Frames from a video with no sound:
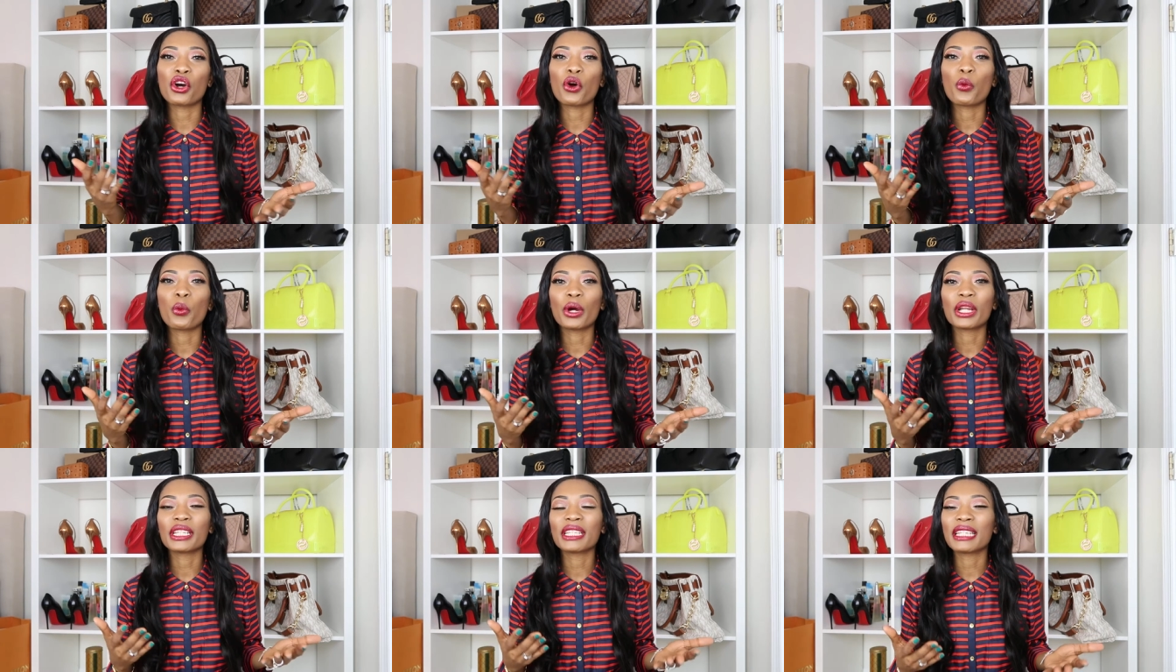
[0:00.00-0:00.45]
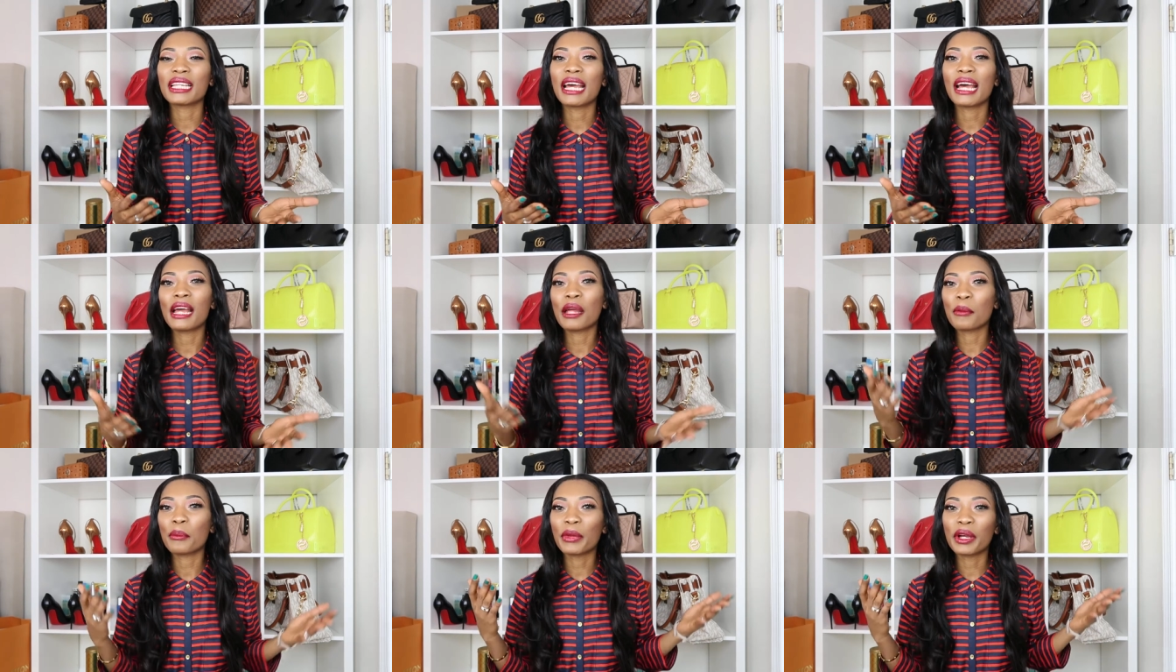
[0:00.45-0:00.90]
or
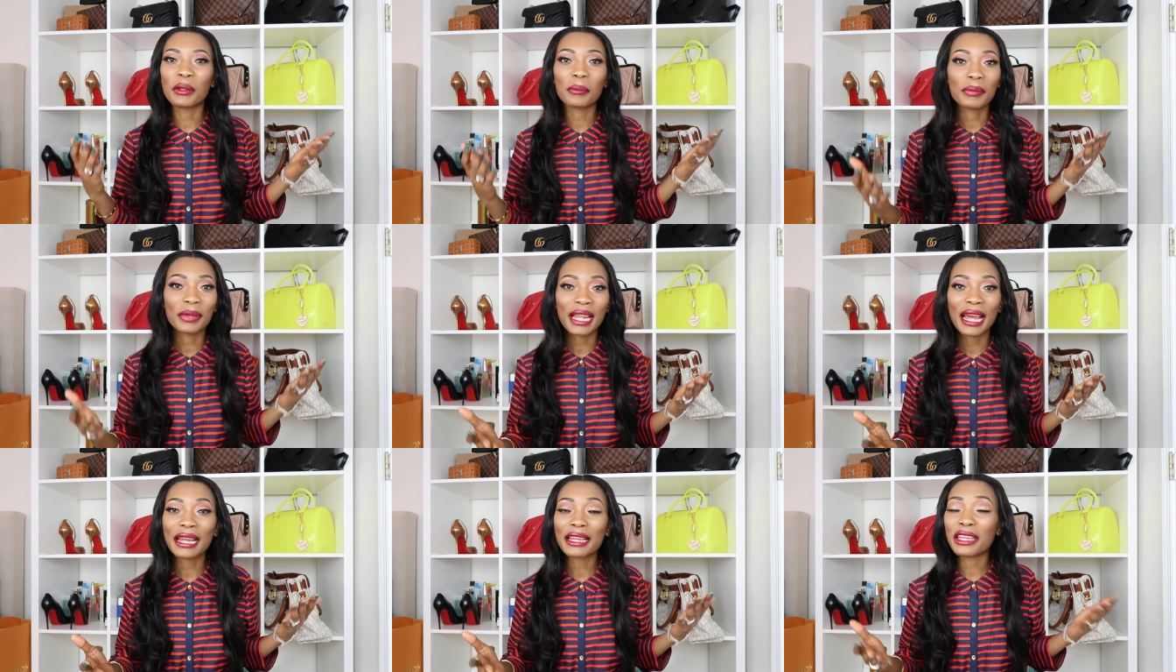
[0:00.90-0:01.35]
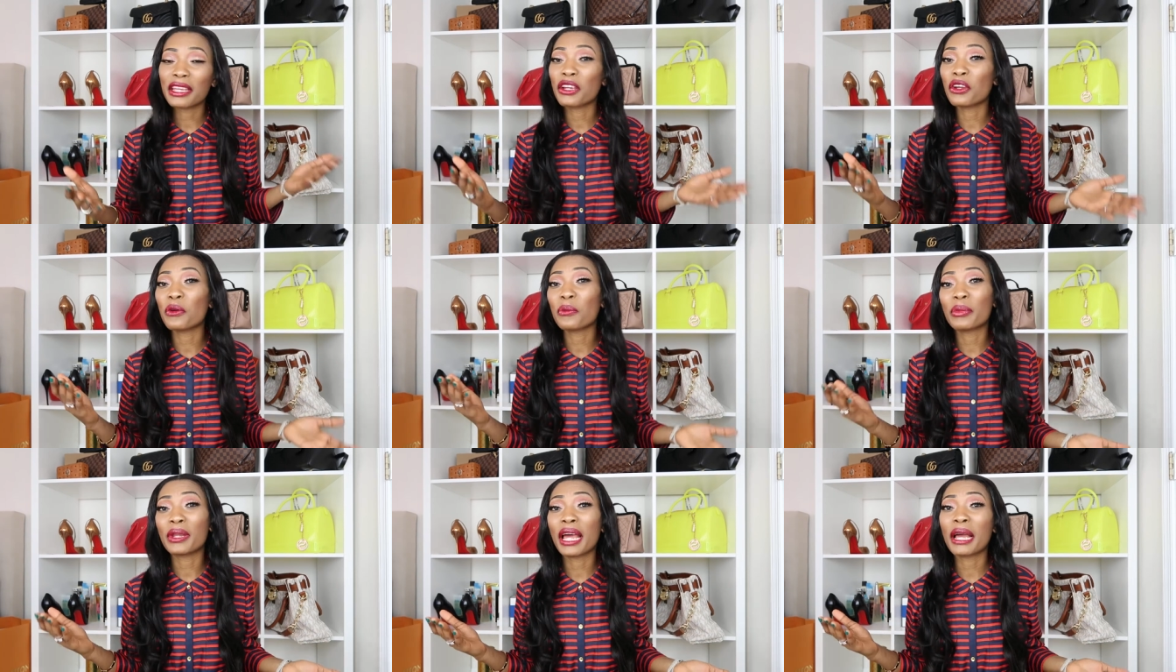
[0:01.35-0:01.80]
whatnot but black
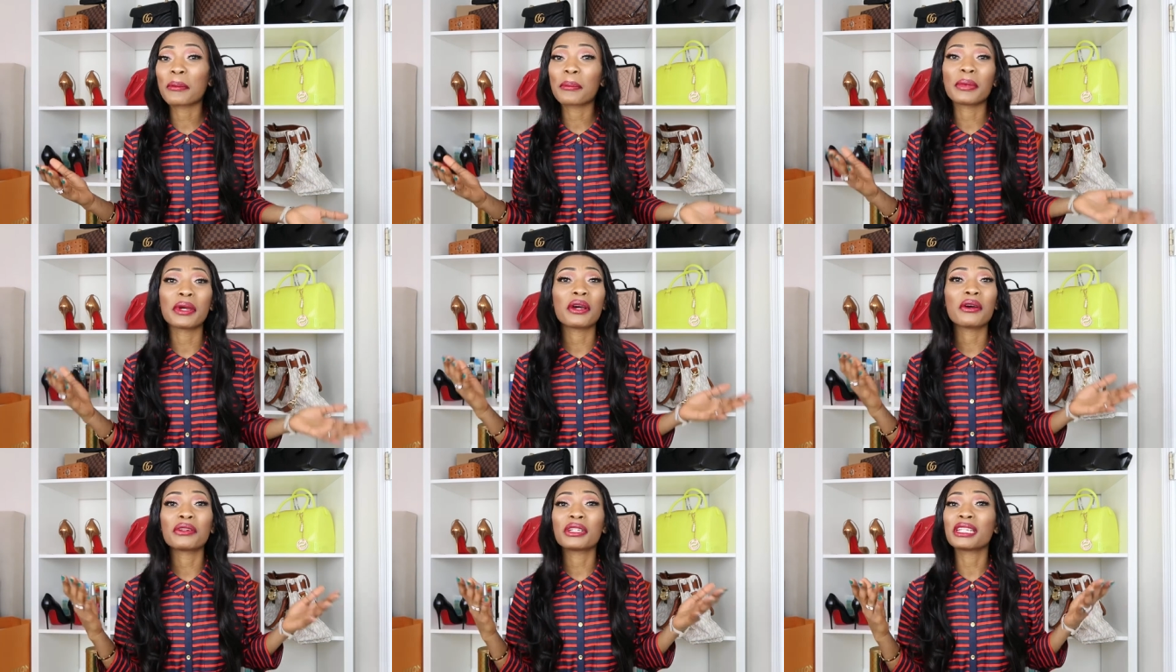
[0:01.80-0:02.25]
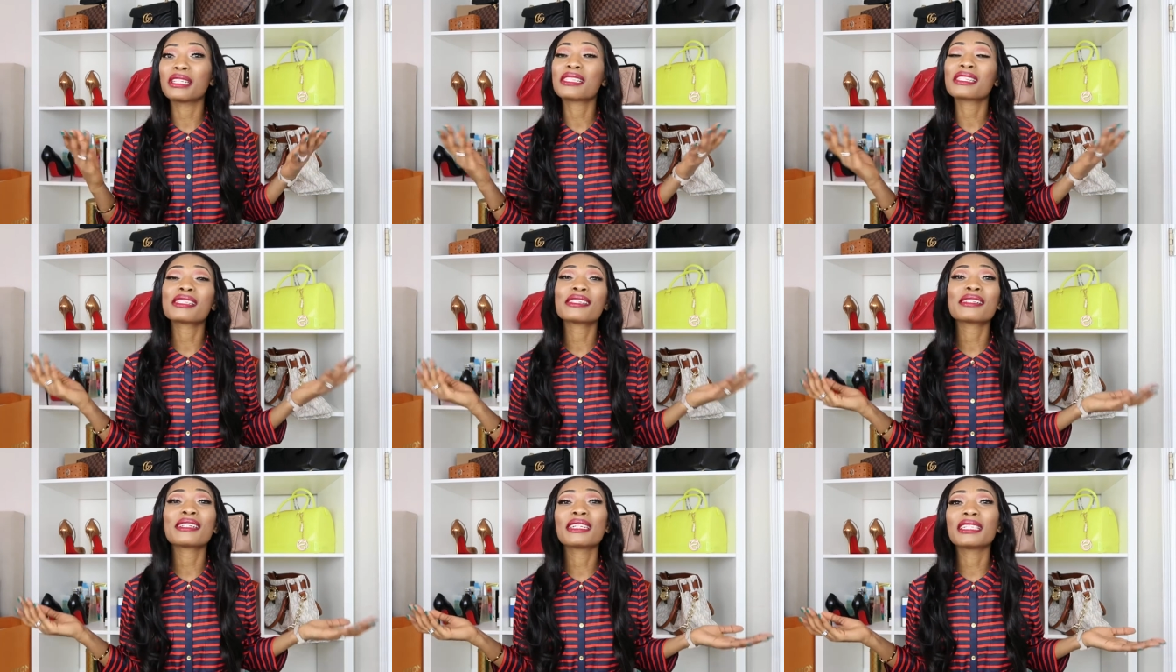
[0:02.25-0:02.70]
heel black belt is
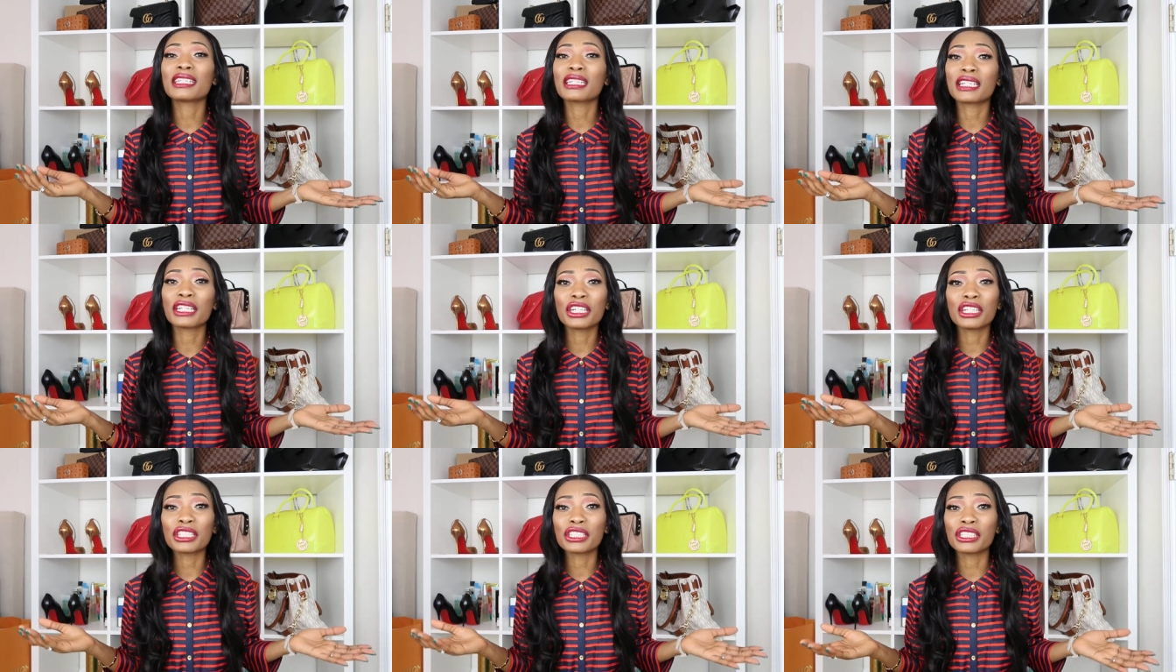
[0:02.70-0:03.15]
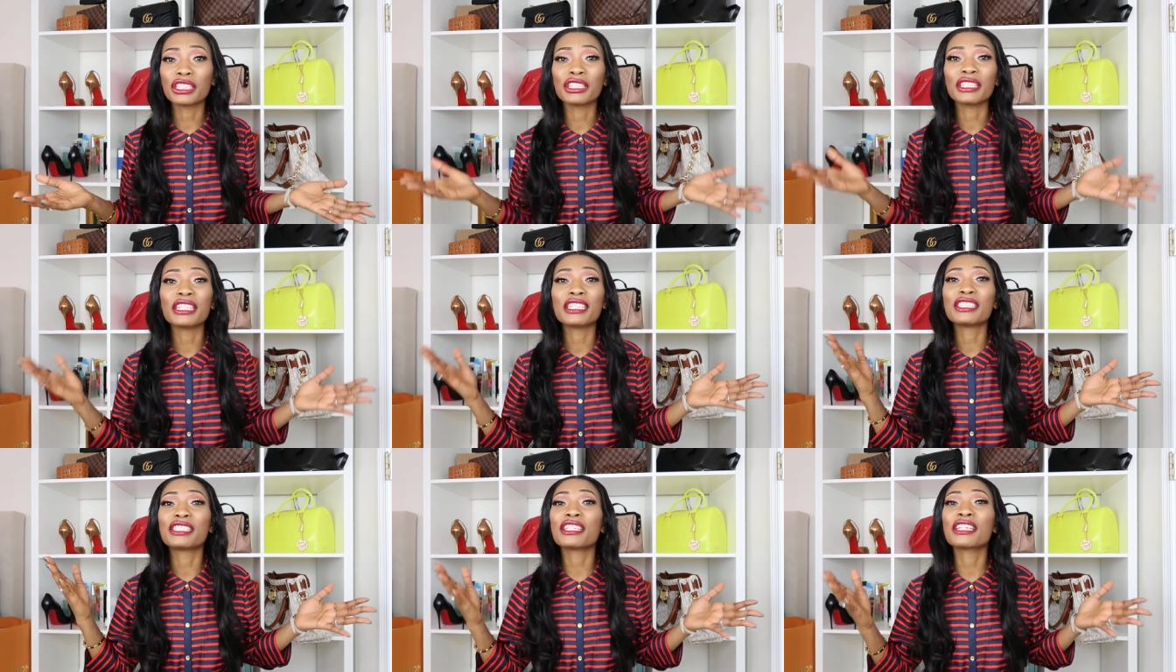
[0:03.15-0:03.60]
still gonna go
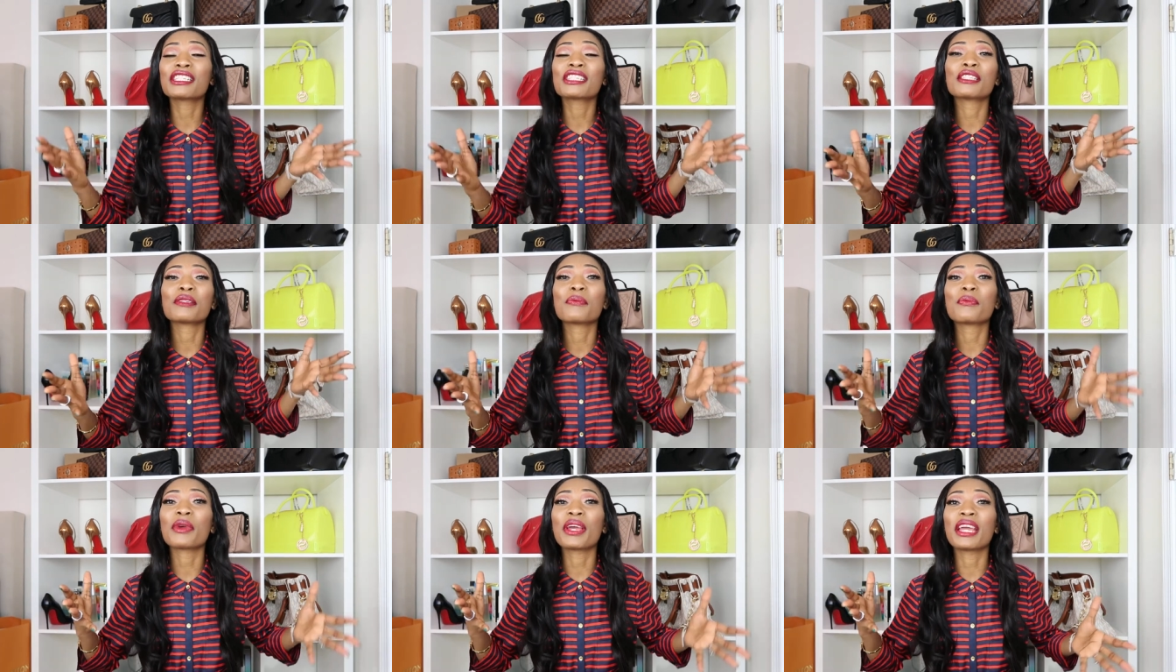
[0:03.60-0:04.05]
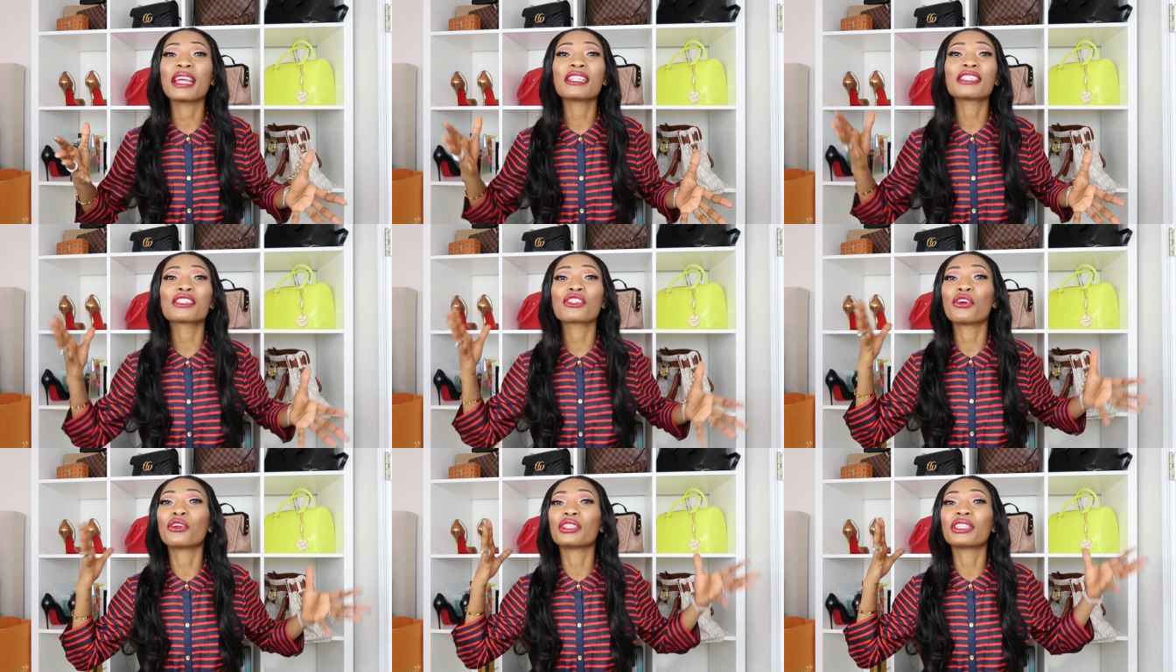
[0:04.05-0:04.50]
good it just
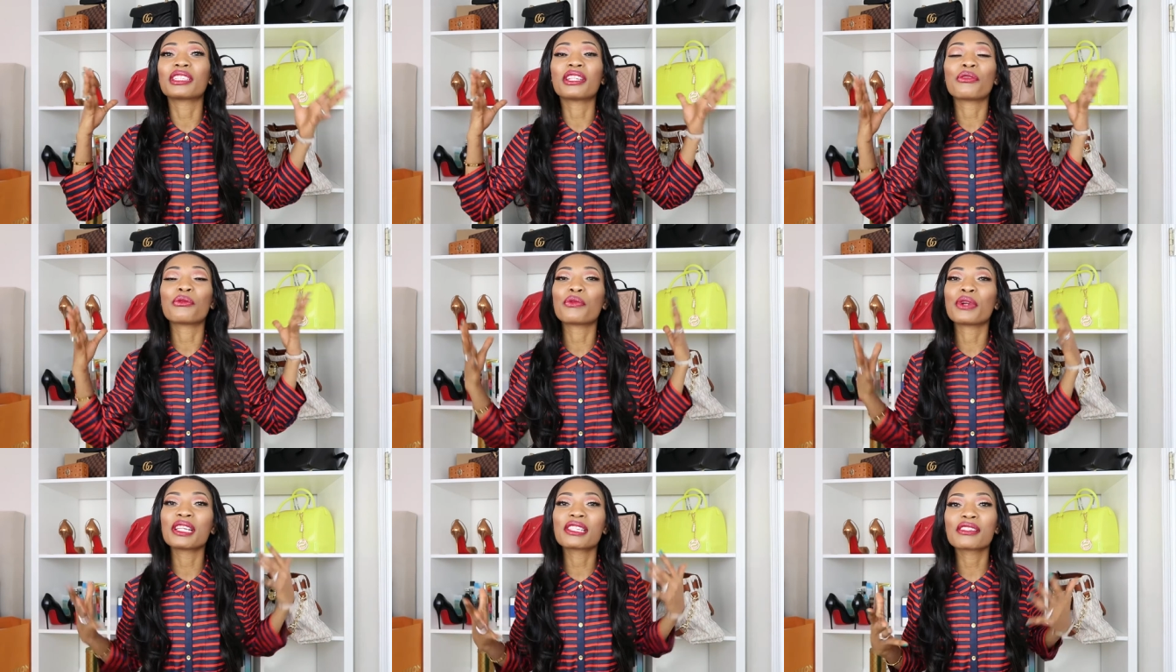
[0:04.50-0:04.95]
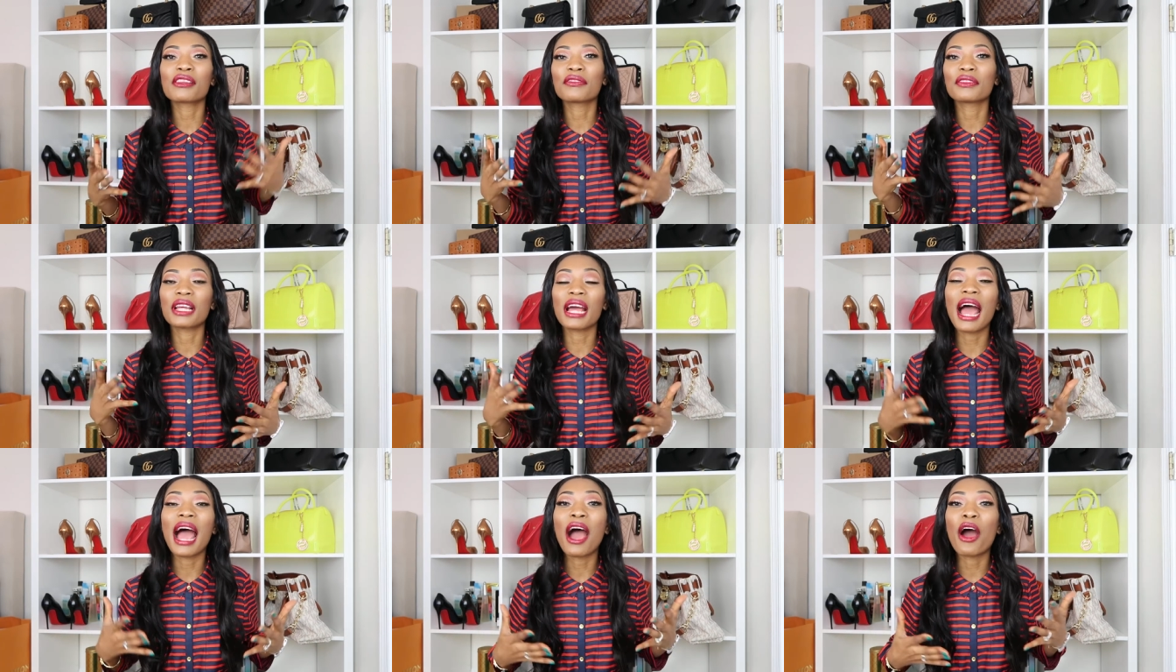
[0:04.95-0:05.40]
depends on the rest of the